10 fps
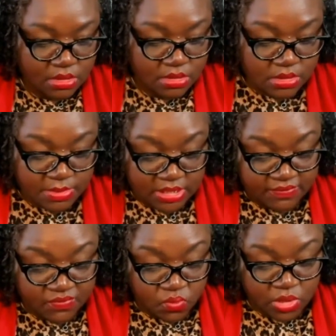Let me
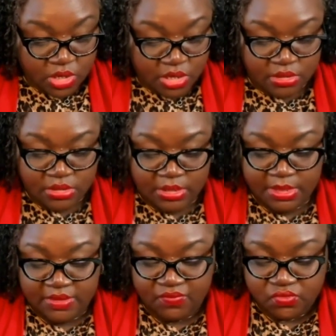give you word. Let me
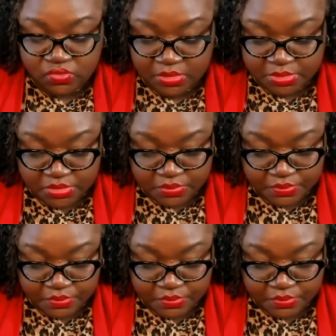give you scripture.